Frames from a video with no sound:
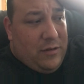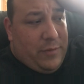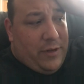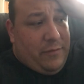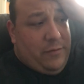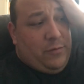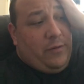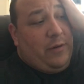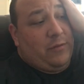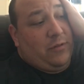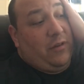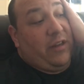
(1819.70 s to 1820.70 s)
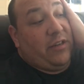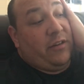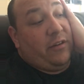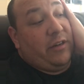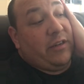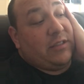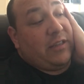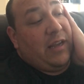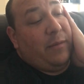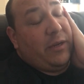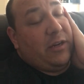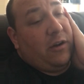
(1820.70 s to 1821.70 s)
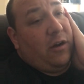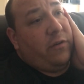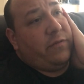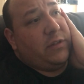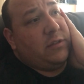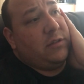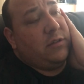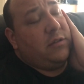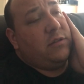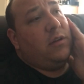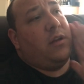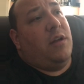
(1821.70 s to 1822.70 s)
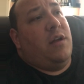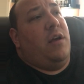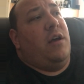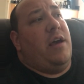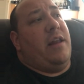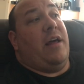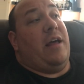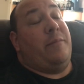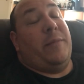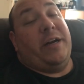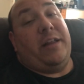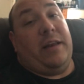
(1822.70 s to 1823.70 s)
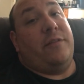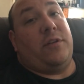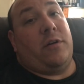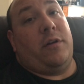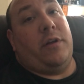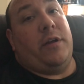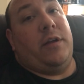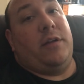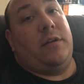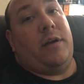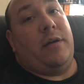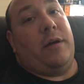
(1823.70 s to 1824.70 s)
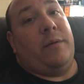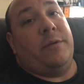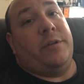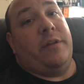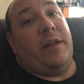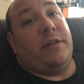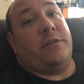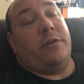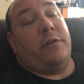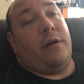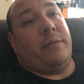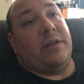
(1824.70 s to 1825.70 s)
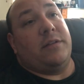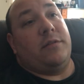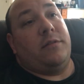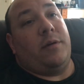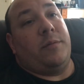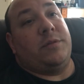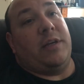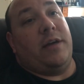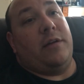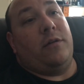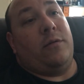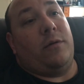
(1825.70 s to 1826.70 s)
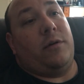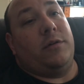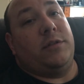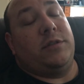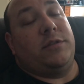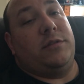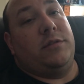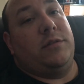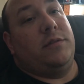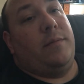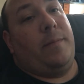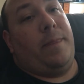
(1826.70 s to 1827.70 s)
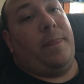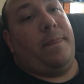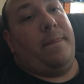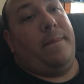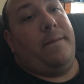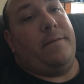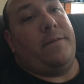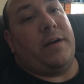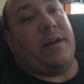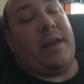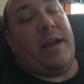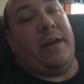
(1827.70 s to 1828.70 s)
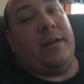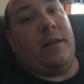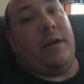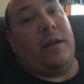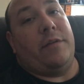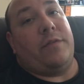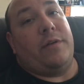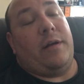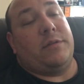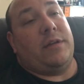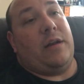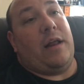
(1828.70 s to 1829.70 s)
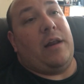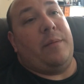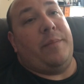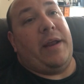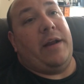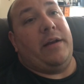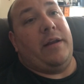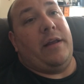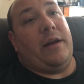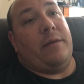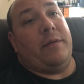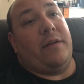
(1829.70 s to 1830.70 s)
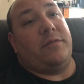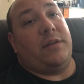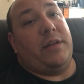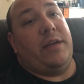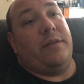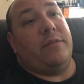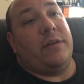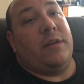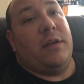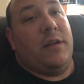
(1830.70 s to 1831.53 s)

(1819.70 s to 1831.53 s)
but it was when I was on light duty because they had me in the office, and I might have left early. I would do that too. I would get upset or just fucking hating life, and I was in a lot of pain, and I would have to leave, and